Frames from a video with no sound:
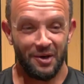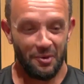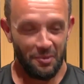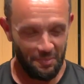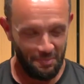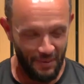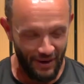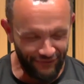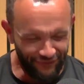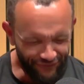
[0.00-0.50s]

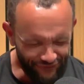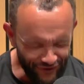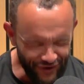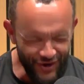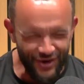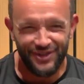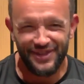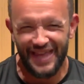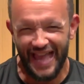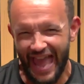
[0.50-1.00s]
my
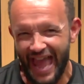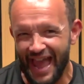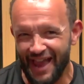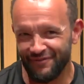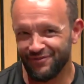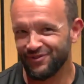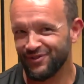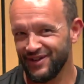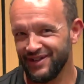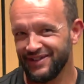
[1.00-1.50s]
first
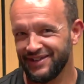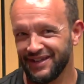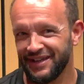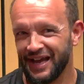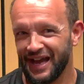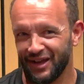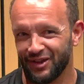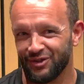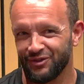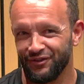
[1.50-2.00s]
ever
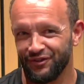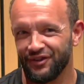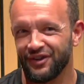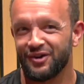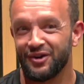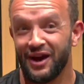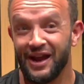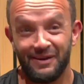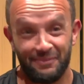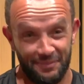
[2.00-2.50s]
international for
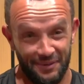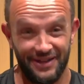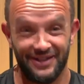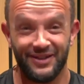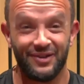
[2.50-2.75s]
Great Britain.